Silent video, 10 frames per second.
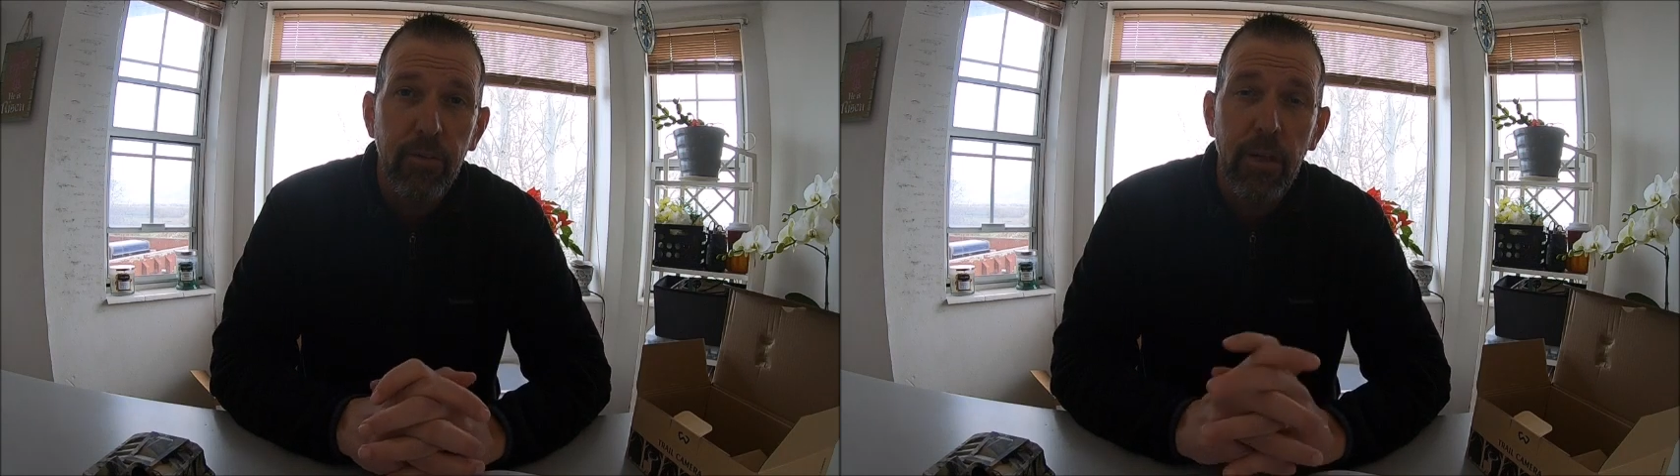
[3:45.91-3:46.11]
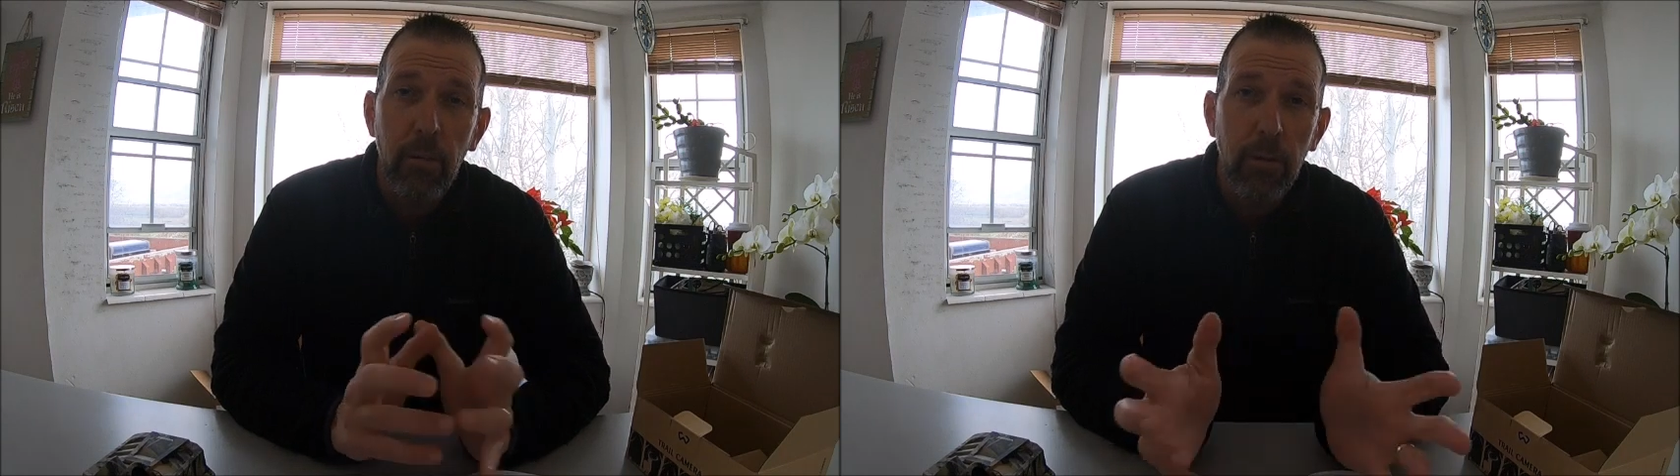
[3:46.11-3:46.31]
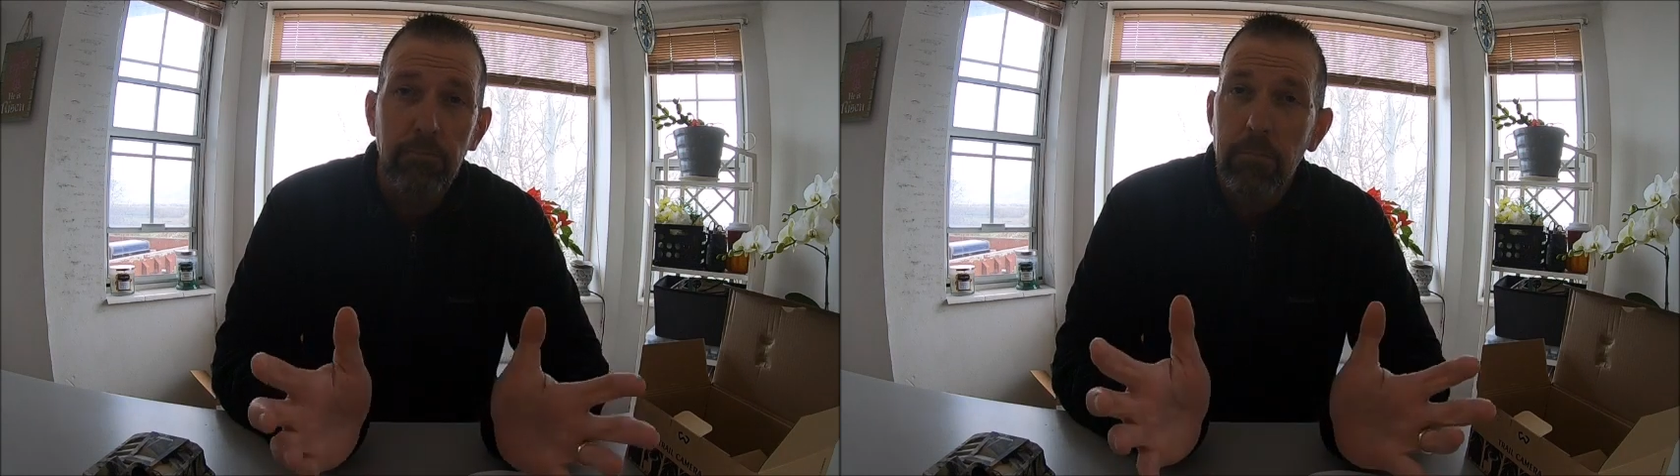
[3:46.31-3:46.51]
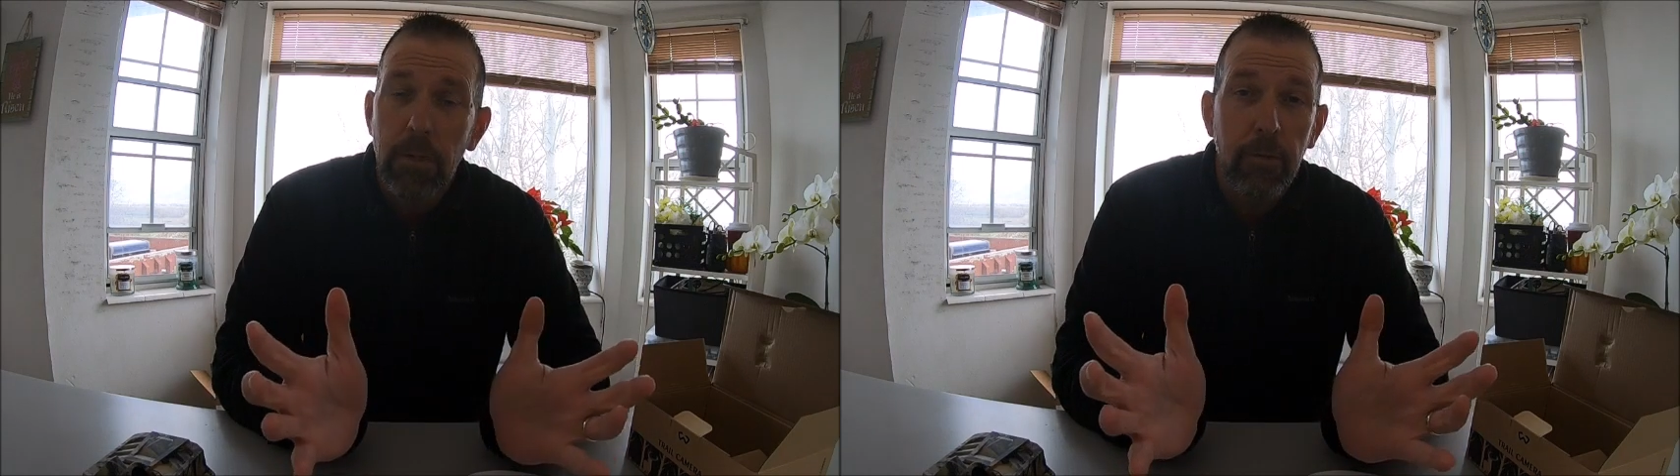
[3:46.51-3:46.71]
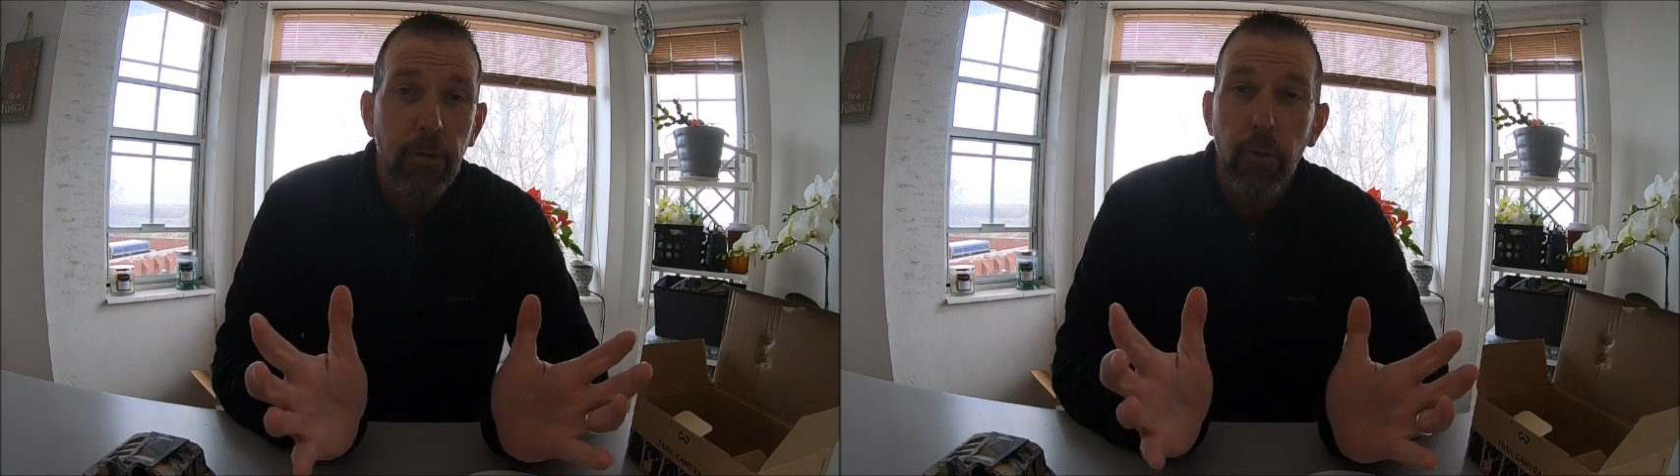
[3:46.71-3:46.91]
I said I would
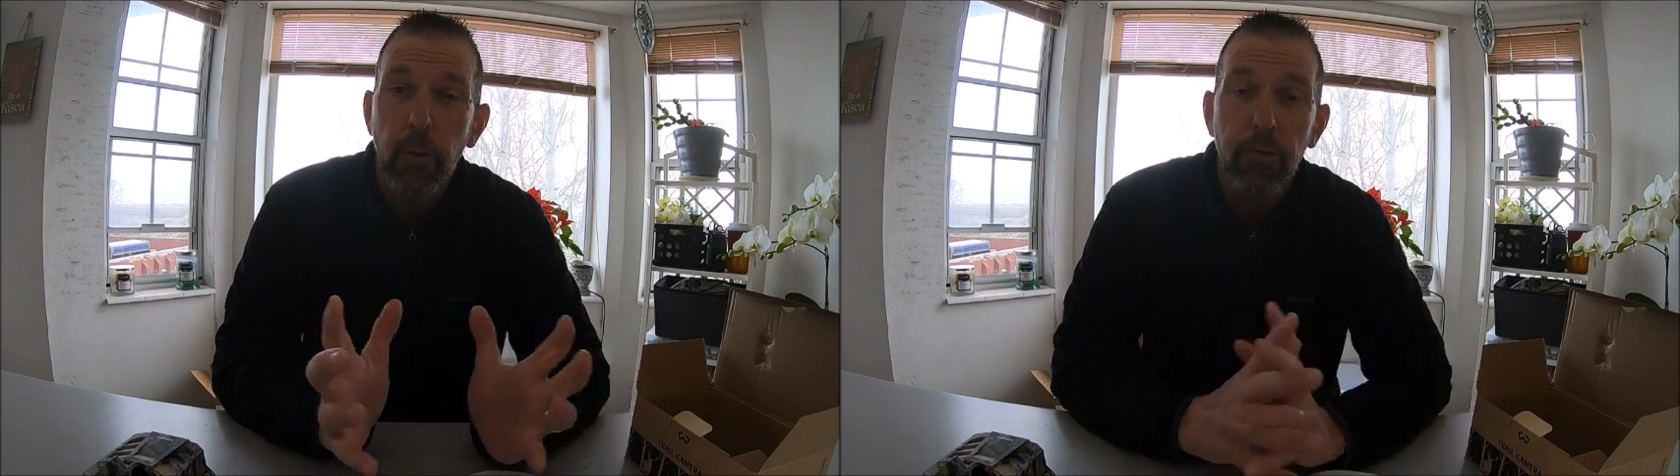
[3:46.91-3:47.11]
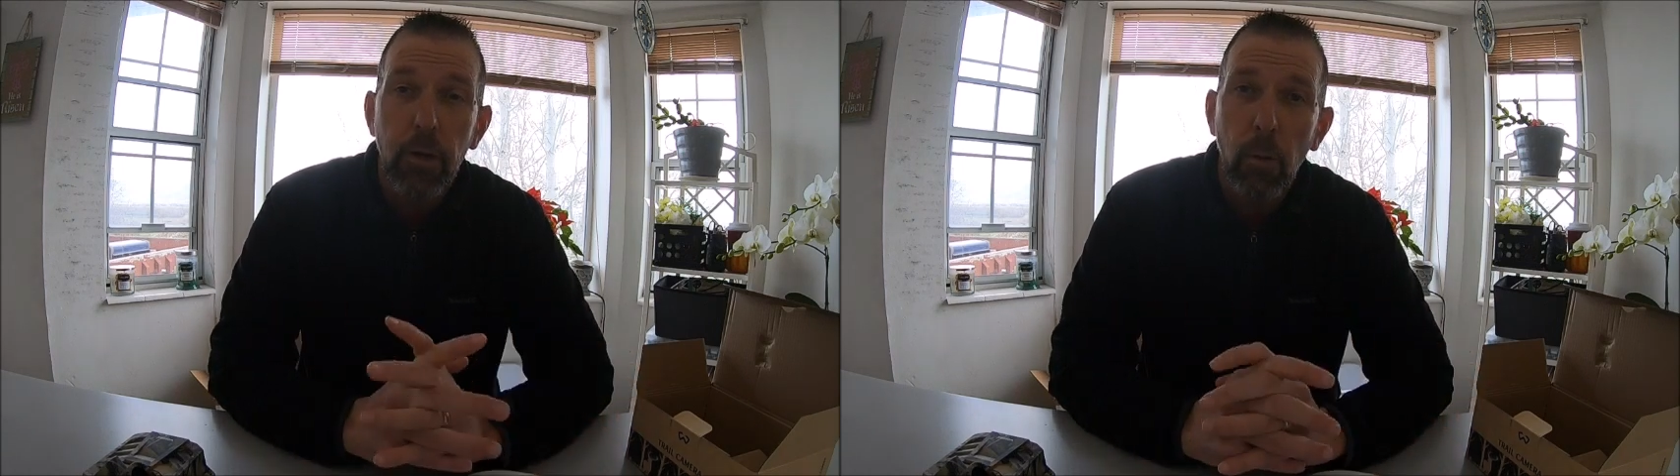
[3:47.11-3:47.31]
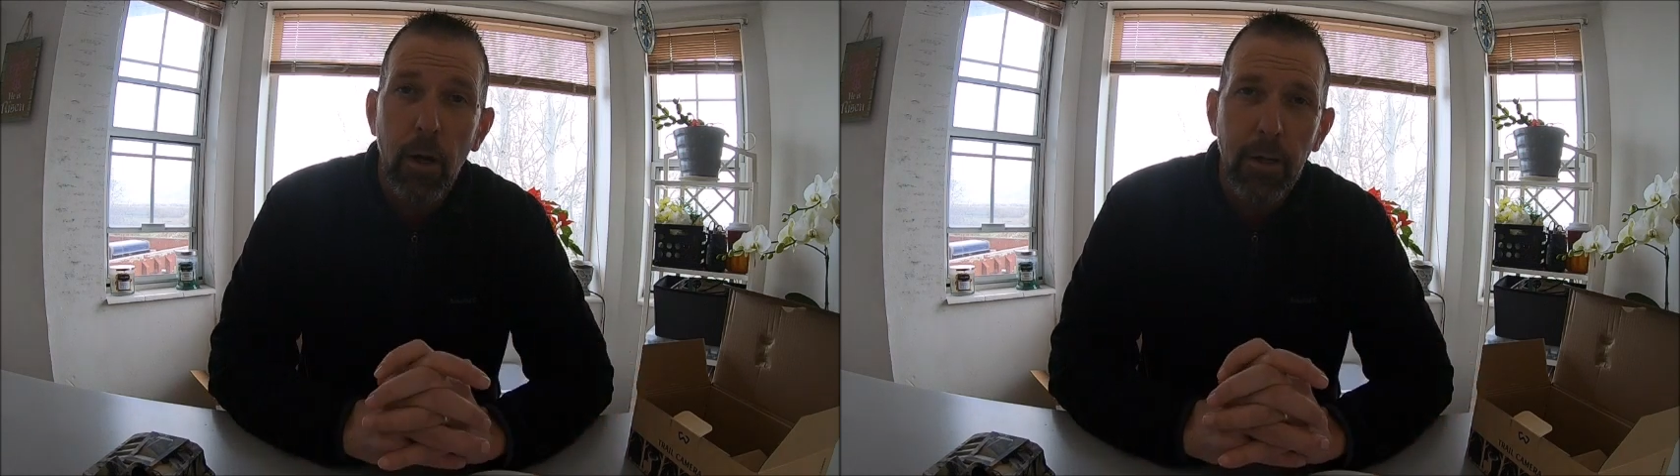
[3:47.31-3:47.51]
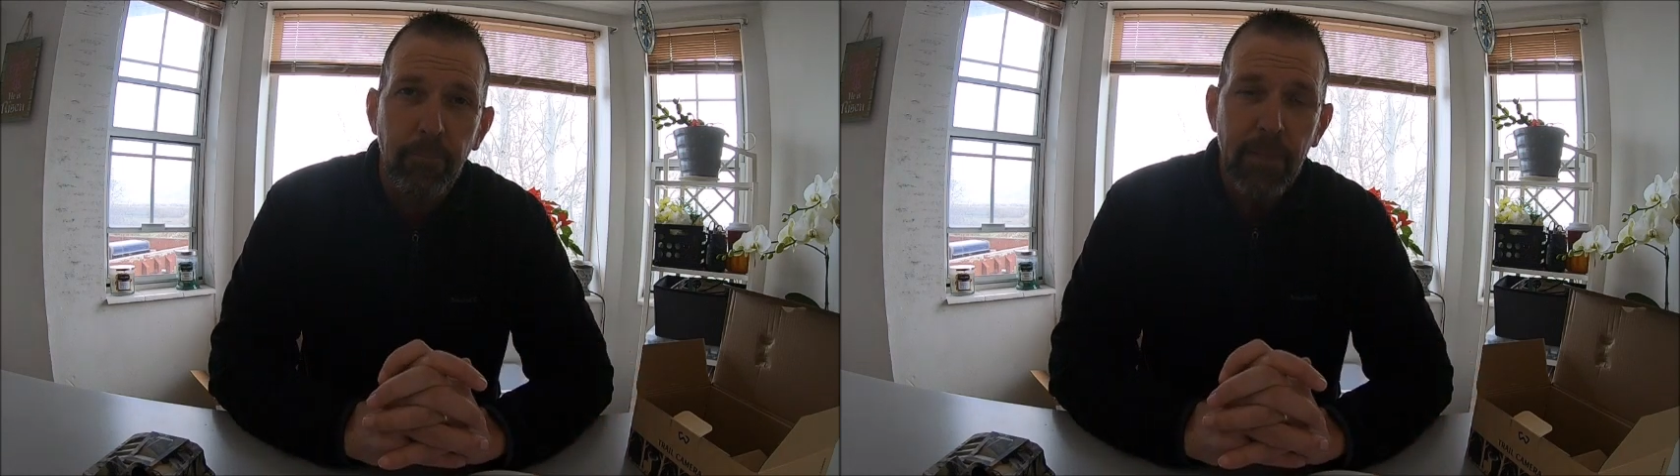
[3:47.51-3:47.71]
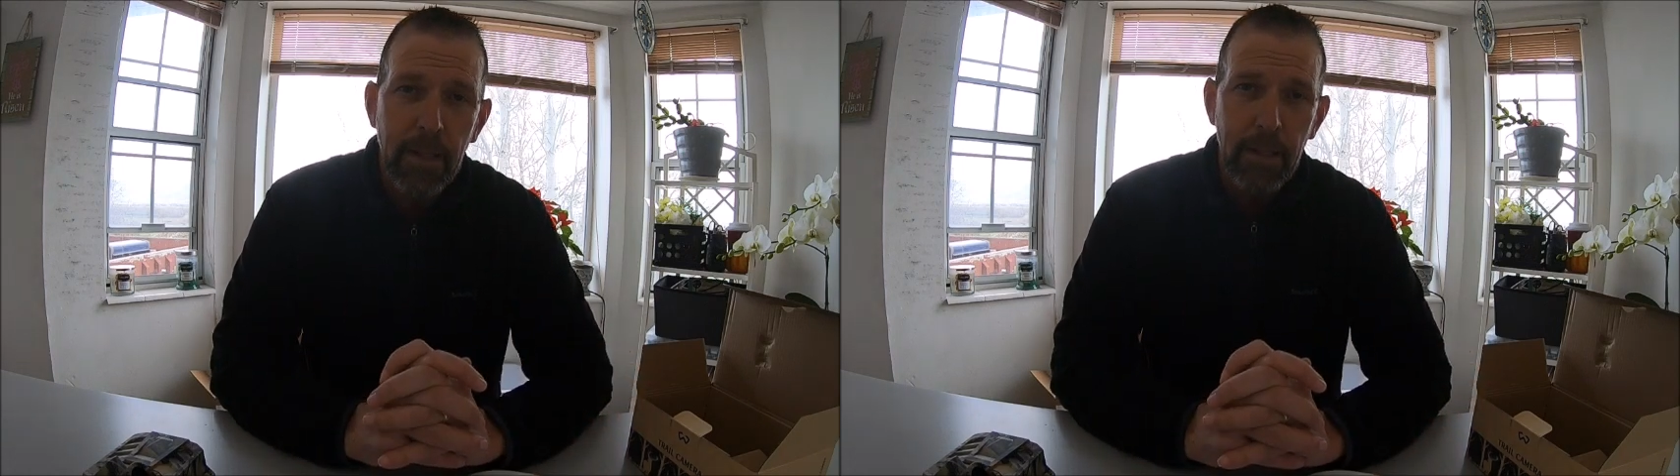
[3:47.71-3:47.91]
love to do a review on it.